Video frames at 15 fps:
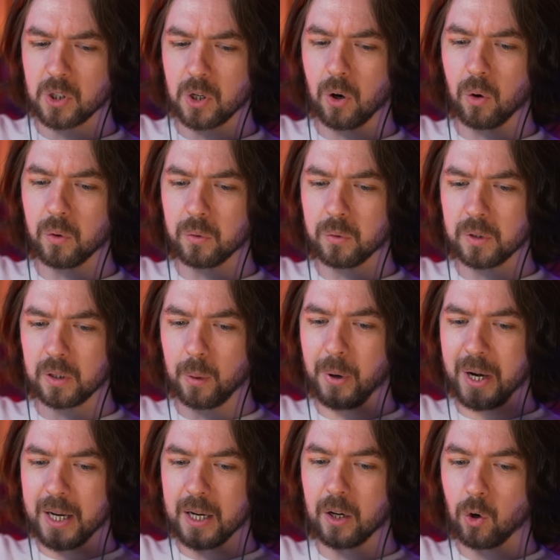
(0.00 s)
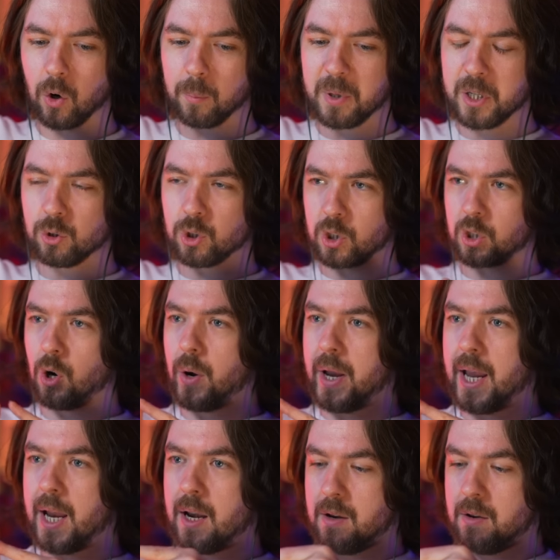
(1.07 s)
So they went in and normally you just go
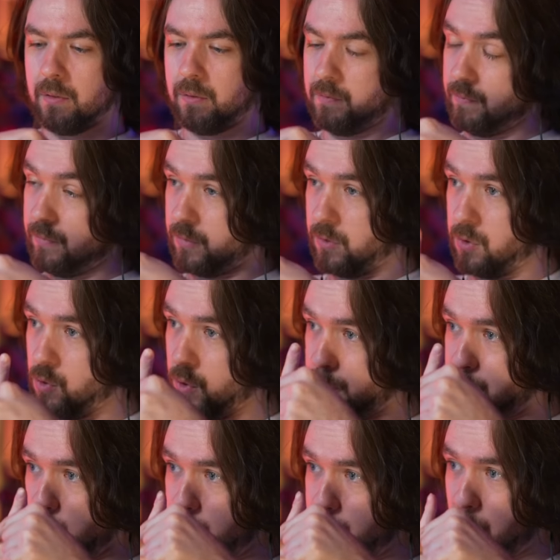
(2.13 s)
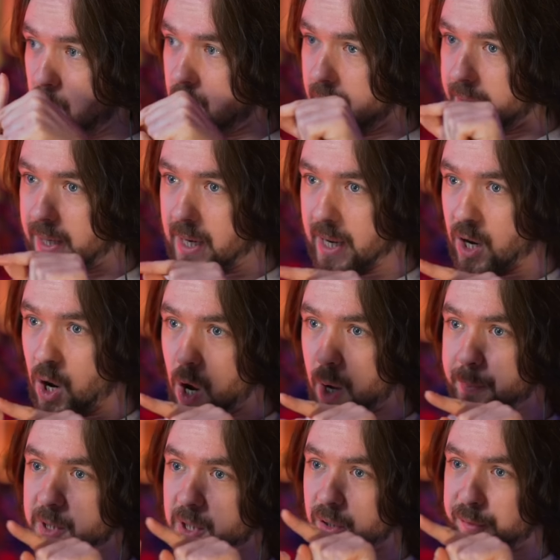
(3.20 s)
in through the pooper and then like
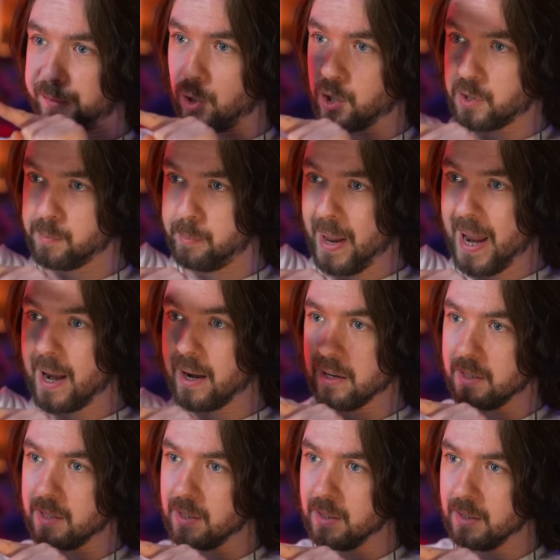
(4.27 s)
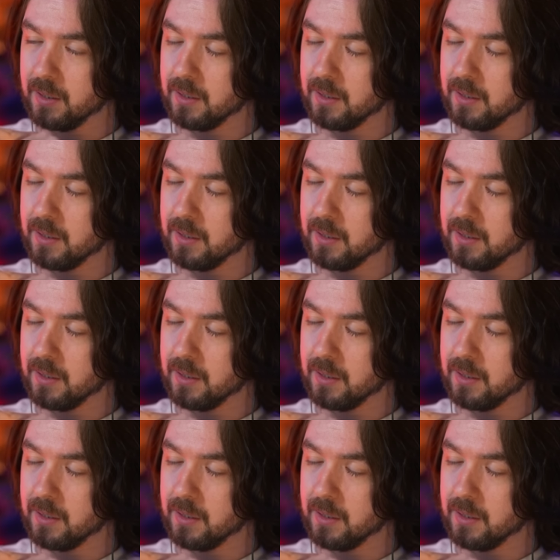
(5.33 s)
up to the first bend